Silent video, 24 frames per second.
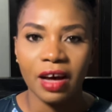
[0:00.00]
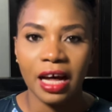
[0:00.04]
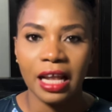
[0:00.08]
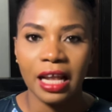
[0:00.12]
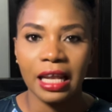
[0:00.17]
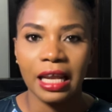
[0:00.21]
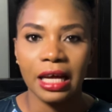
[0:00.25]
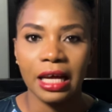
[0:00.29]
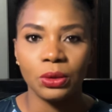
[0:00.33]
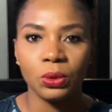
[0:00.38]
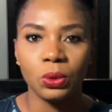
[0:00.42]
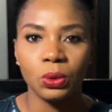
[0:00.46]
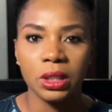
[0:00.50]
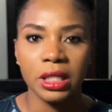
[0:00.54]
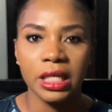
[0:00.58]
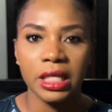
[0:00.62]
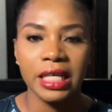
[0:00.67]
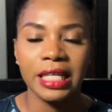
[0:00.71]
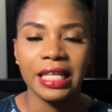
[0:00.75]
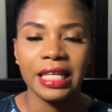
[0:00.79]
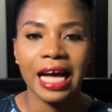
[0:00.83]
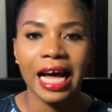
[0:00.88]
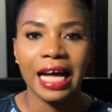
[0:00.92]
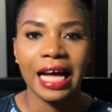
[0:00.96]
are
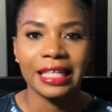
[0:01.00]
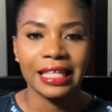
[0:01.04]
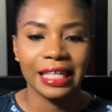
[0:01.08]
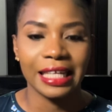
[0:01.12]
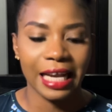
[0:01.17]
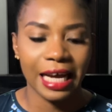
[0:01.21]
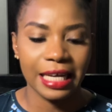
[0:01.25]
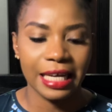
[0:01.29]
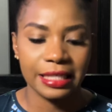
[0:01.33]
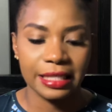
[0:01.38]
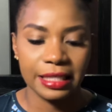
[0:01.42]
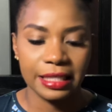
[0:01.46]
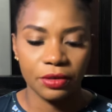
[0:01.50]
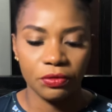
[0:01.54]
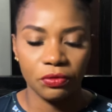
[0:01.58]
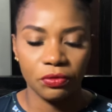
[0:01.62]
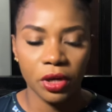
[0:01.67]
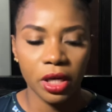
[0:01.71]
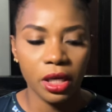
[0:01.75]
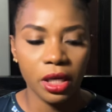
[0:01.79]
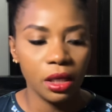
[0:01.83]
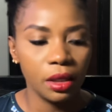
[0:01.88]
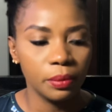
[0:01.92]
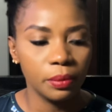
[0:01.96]
lanolin and
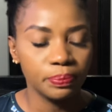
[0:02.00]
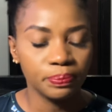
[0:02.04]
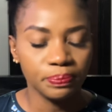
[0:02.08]
glycerin.